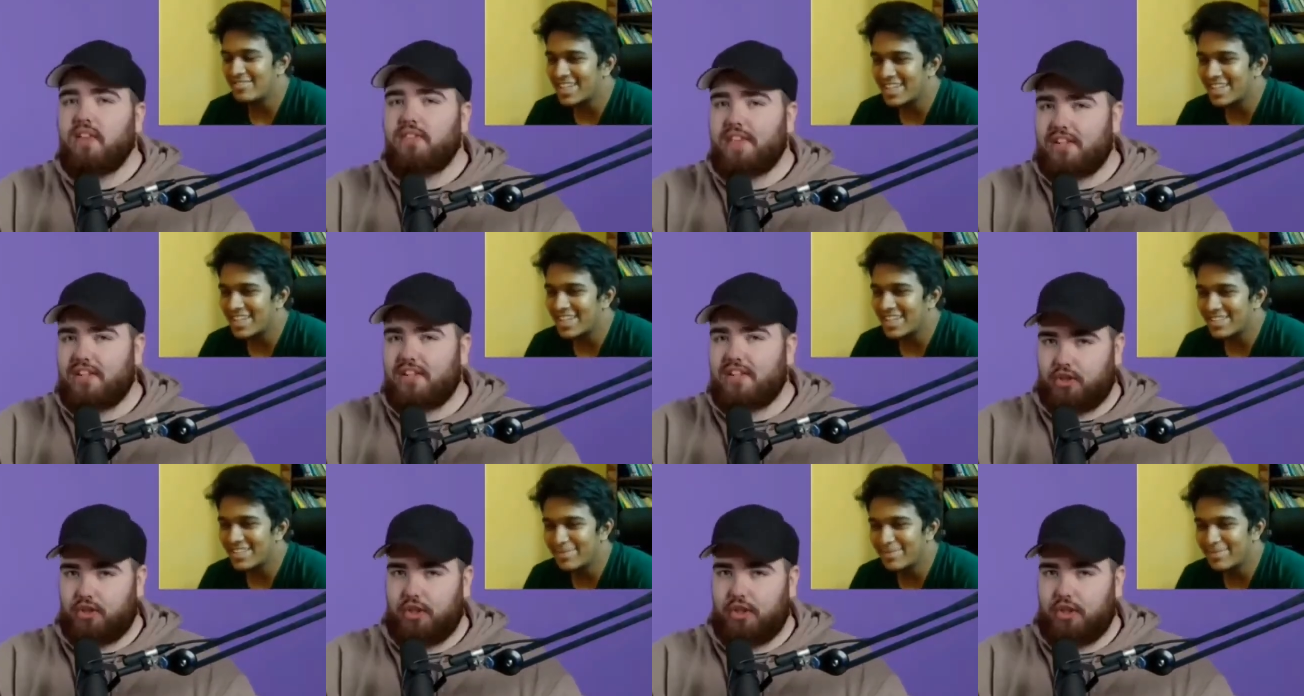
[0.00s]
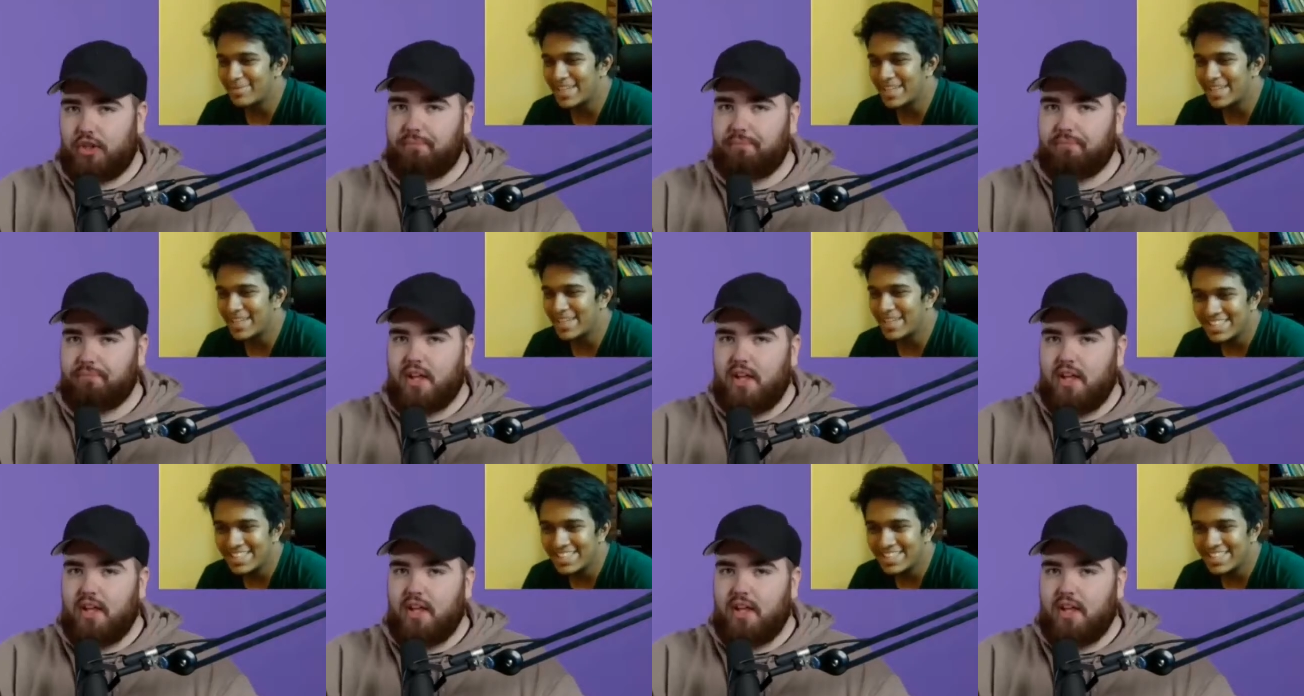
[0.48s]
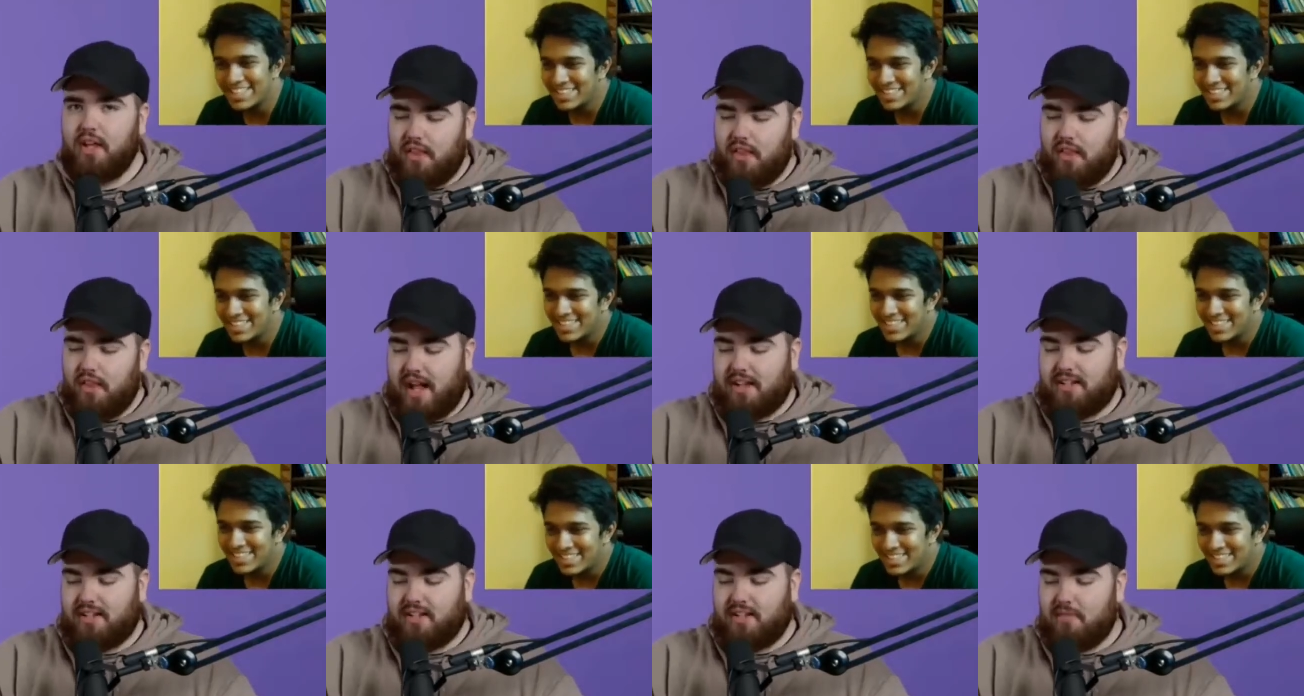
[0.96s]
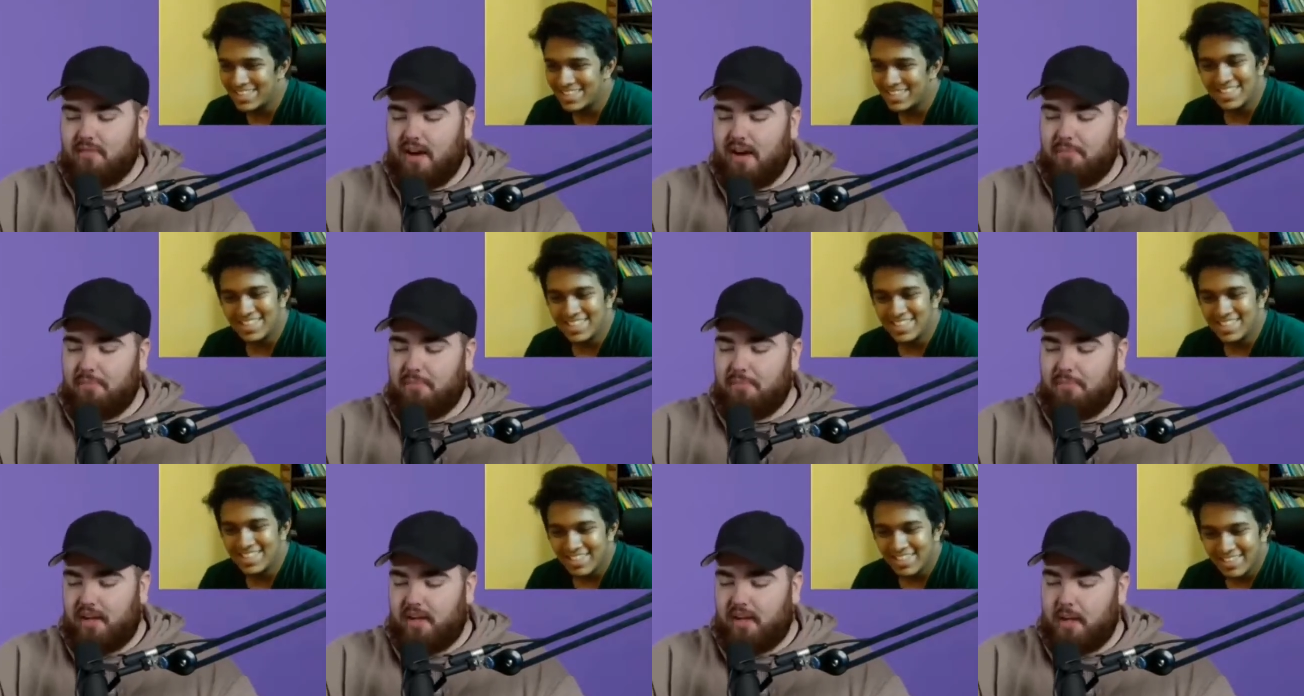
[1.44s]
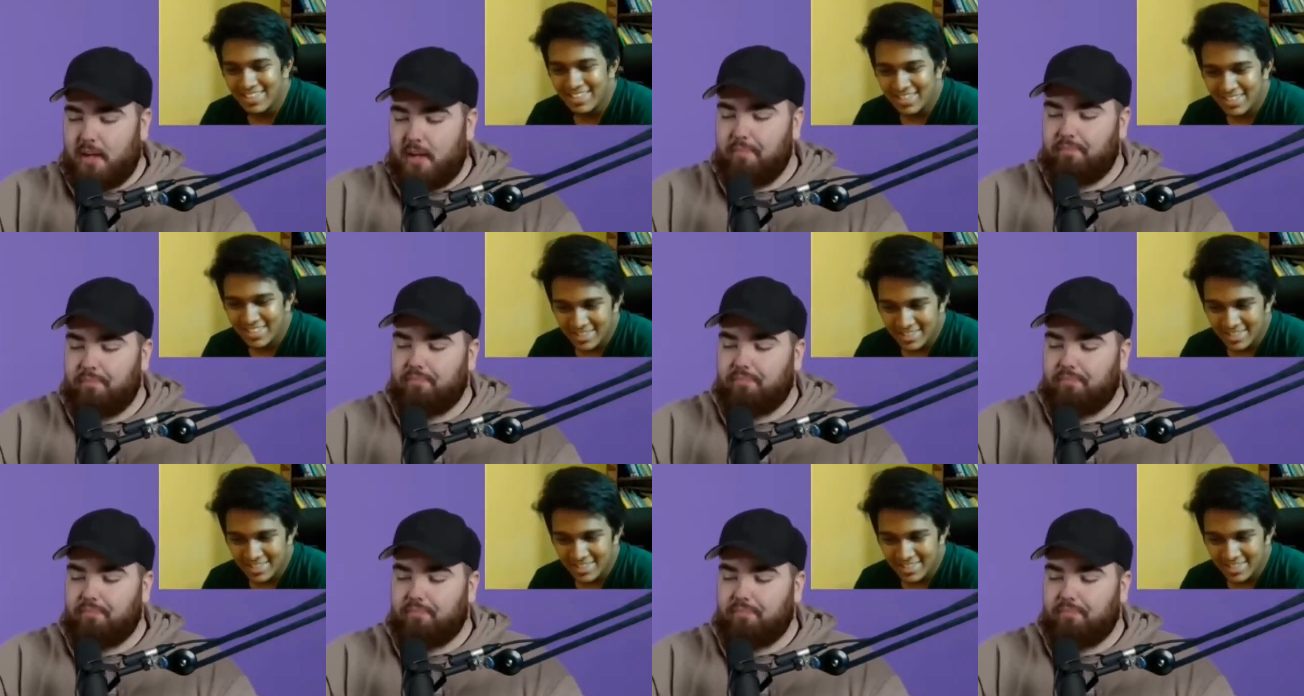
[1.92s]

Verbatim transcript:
Speaker 1: That's good. That actually might be